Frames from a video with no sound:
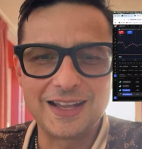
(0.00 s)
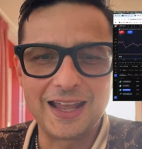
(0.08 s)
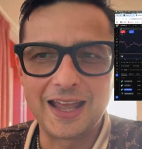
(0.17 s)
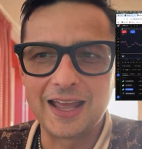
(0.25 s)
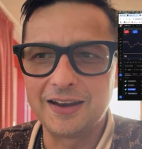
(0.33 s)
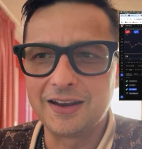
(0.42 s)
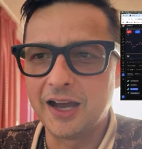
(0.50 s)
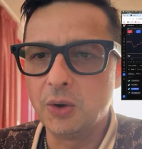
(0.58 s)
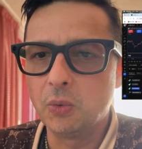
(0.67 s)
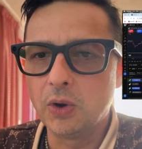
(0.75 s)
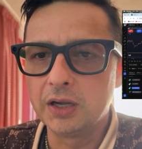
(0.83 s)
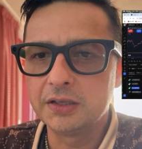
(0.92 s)
And I
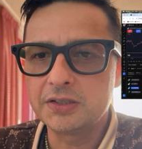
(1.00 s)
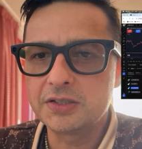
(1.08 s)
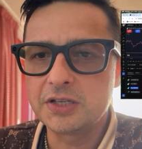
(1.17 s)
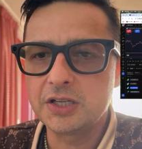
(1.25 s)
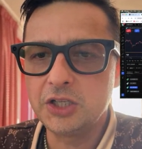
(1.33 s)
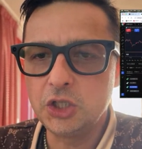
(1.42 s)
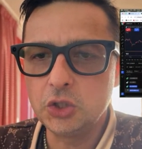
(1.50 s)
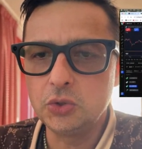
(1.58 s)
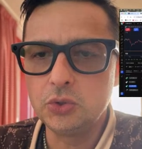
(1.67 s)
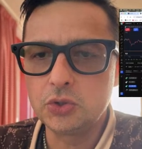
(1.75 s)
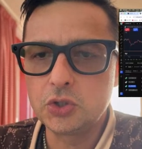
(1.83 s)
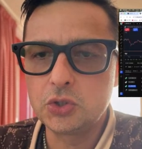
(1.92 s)
want
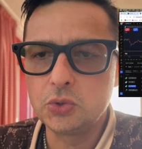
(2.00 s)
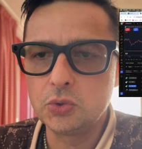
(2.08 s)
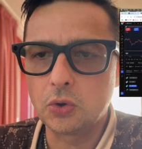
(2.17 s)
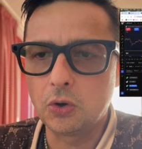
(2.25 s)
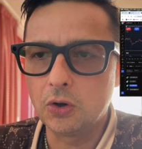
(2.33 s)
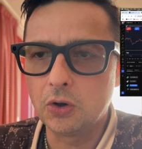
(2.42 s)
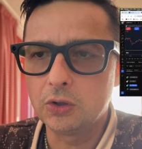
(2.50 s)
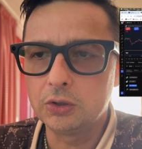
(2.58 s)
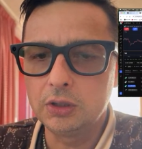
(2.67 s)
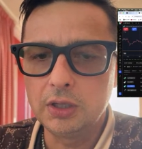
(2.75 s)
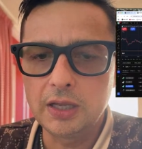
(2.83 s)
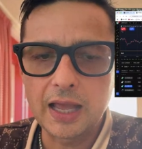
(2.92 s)
you to
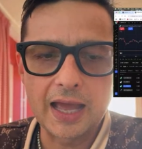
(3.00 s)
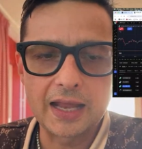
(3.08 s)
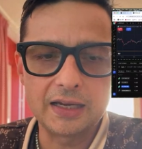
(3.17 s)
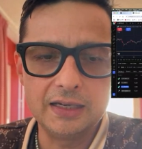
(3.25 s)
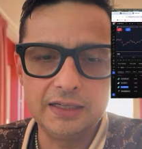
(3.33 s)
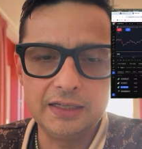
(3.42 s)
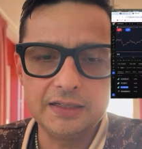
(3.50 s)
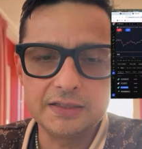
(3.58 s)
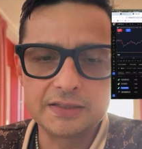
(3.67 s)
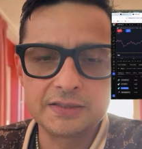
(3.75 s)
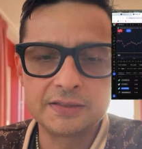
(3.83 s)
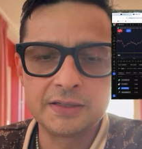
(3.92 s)
all at
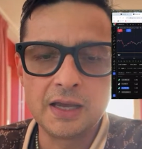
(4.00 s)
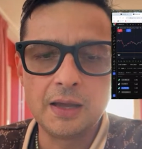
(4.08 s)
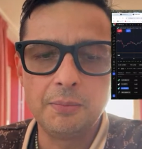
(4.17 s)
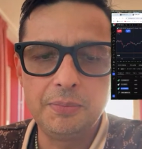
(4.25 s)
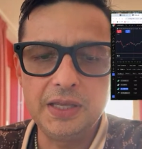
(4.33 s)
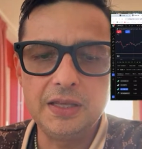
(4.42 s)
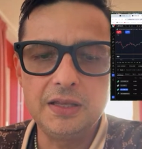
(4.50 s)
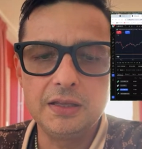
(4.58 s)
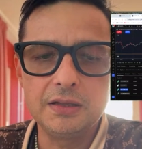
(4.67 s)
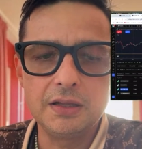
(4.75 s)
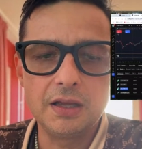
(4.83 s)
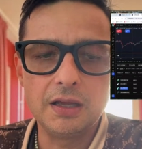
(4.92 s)
least
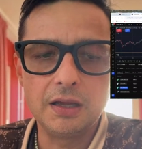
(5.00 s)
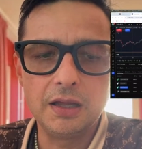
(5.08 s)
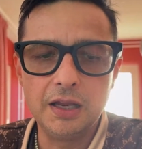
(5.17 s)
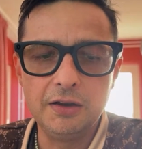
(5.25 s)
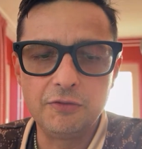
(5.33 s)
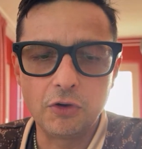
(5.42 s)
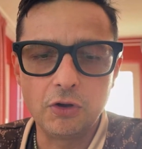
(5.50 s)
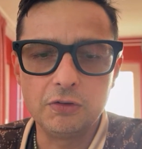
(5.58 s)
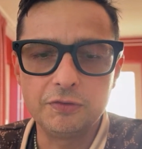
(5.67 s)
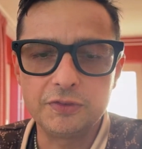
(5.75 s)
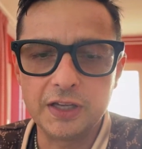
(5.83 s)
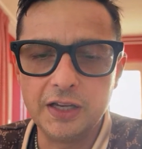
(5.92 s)
be
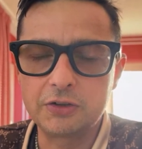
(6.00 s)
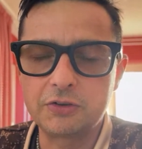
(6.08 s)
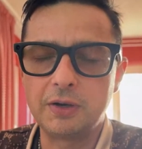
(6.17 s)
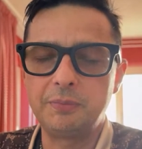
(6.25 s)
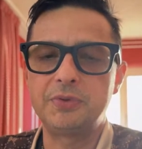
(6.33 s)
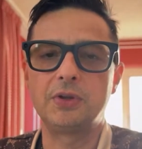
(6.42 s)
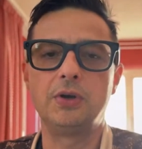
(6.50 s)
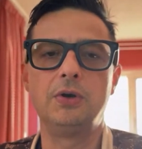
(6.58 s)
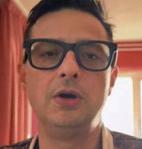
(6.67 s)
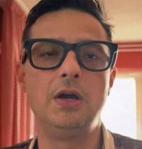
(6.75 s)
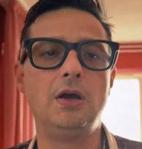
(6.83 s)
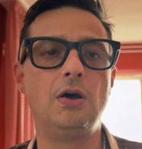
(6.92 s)
involved in
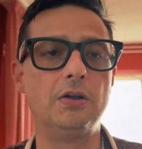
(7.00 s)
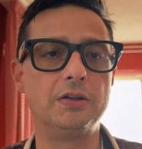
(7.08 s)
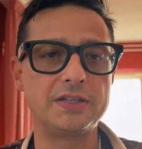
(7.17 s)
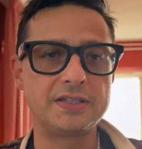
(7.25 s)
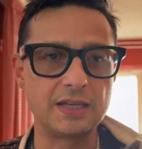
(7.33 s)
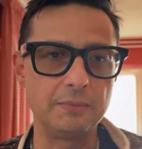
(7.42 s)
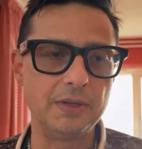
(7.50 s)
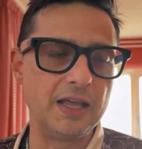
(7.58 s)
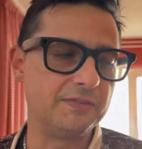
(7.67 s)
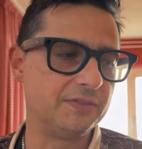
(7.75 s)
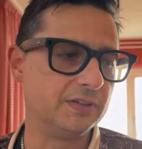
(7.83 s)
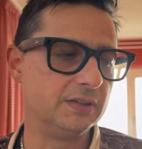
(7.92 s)
crypto on some
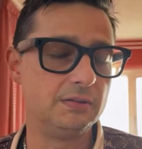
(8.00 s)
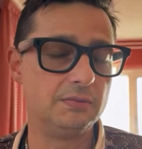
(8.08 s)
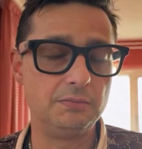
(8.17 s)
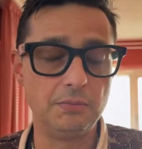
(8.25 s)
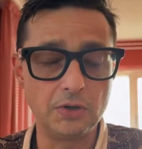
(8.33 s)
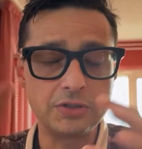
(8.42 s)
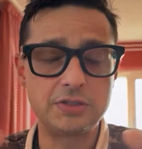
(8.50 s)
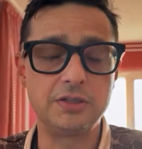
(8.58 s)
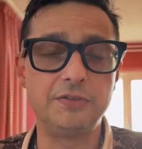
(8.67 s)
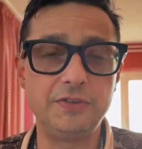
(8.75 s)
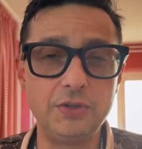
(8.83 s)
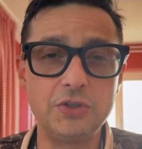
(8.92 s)
level. Most
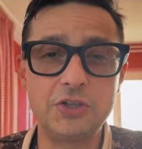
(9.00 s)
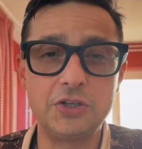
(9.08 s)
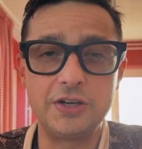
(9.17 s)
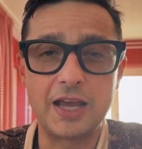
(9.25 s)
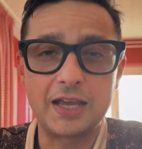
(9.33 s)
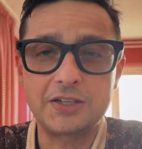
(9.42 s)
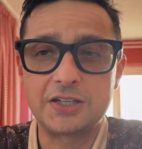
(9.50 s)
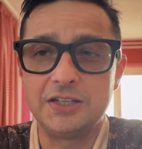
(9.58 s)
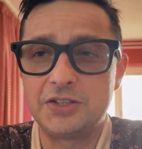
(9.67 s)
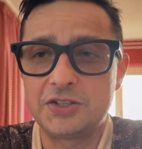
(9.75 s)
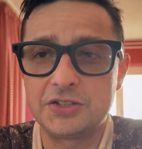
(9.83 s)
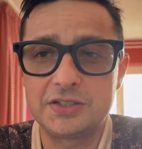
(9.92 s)
of you should actually
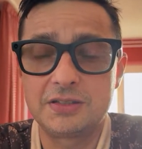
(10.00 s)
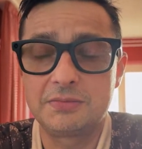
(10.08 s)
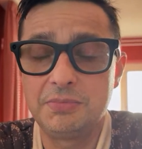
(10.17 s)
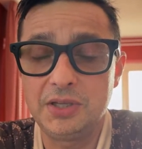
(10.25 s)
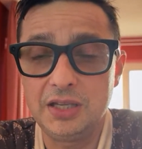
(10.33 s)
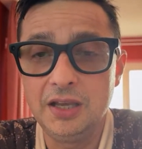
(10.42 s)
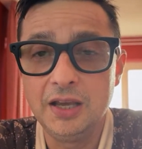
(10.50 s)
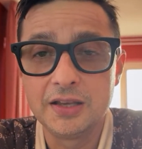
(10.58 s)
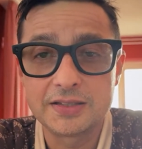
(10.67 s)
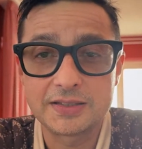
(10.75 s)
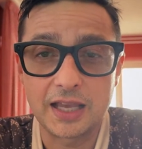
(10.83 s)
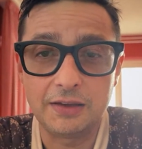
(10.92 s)
just be
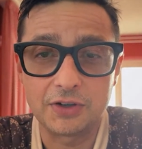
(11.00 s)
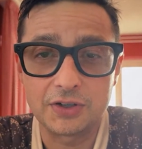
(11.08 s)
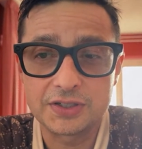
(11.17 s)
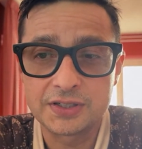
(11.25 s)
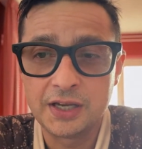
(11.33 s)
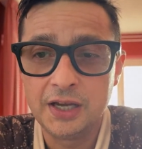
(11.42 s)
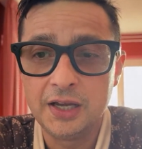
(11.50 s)
savers.